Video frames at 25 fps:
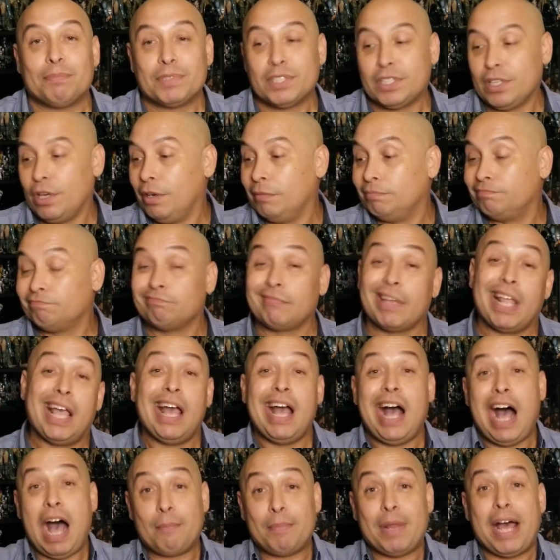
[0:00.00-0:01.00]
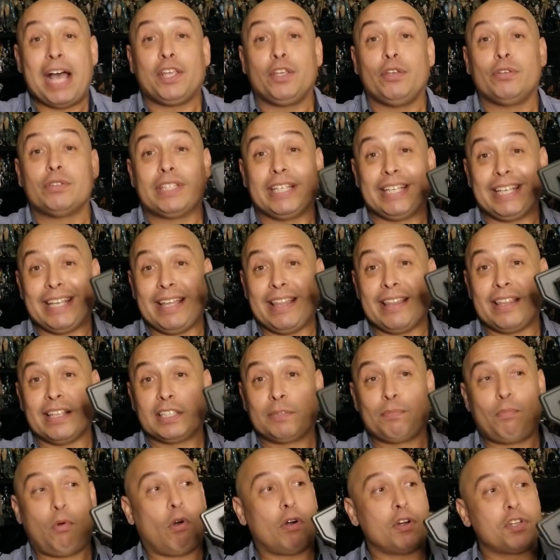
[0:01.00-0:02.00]
So I'm not using this
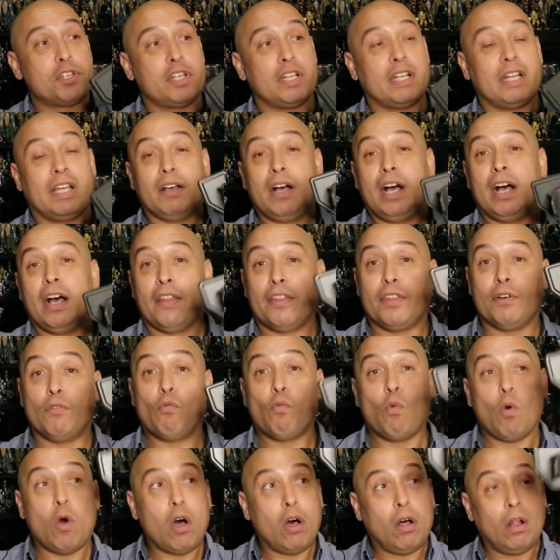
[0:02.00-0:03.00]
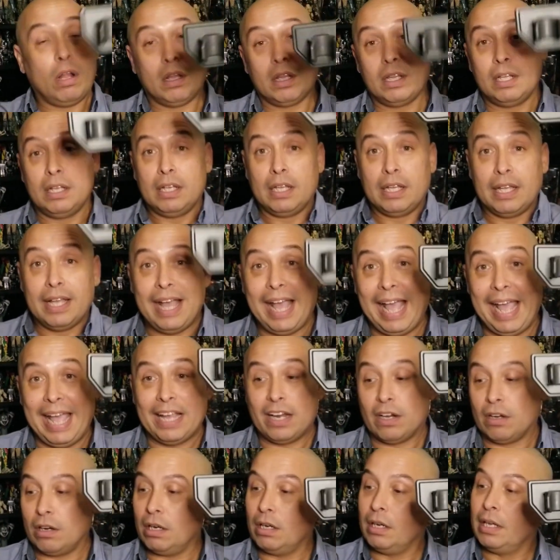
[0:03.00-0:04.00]
portion, the wall
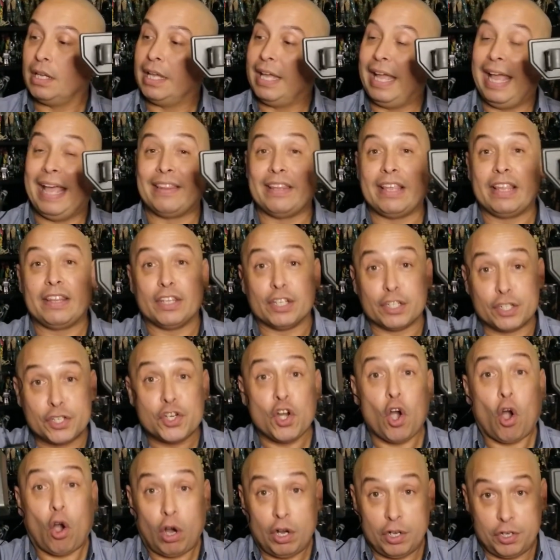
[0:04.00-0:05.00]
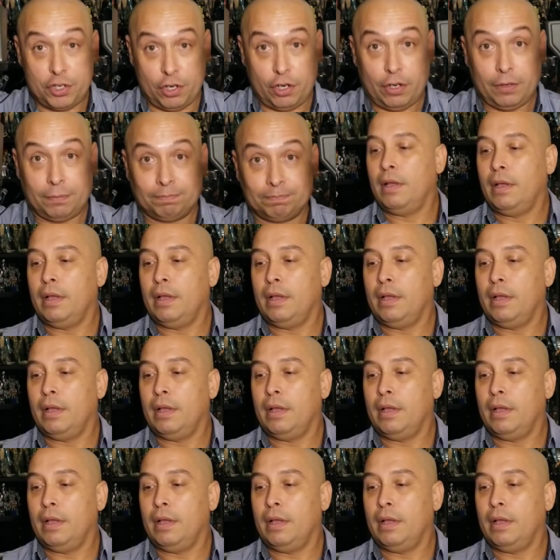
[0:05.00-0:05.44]
hanger and then the charger.